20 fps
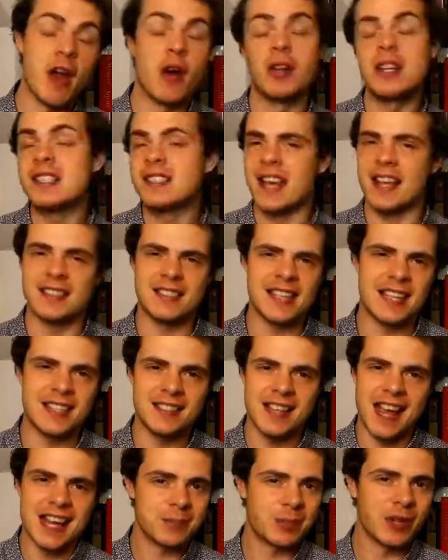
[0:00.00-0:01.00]
Or at least that's his
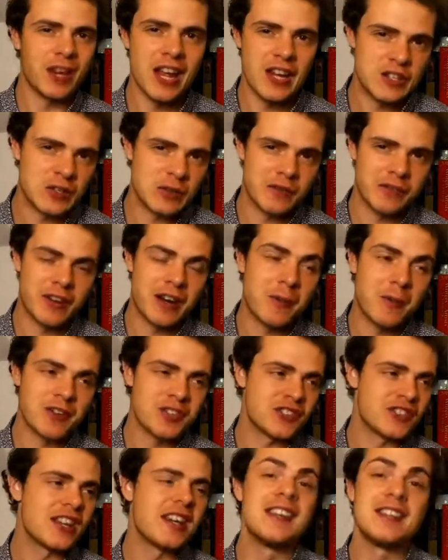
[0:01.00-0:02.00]
explanation for it,
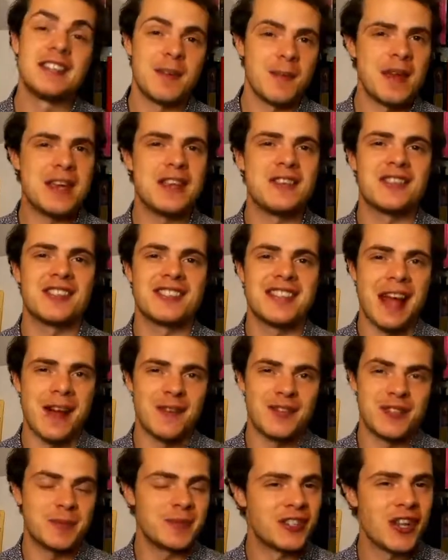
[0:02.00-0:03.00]
which to me just
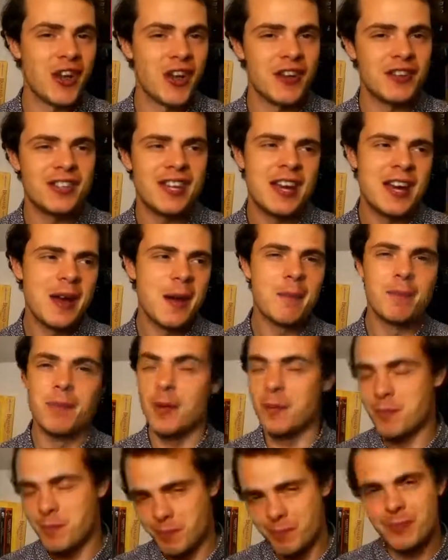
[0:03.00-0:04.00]
sounds absurd,
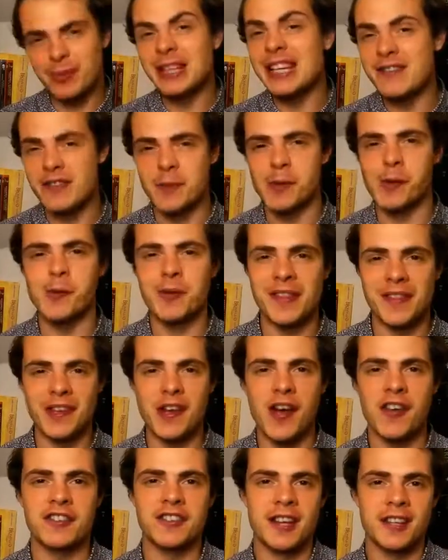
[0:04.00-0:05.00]
but believable within the
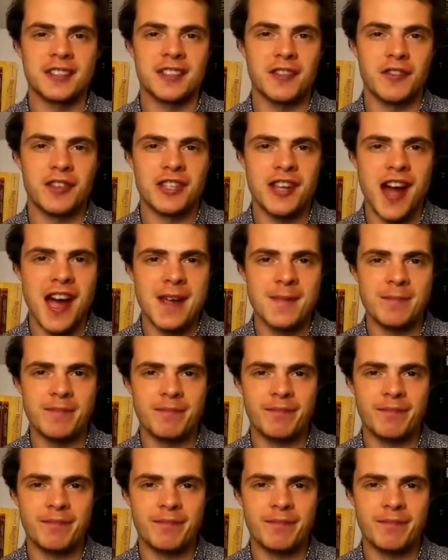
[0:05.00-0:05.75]
context of the time.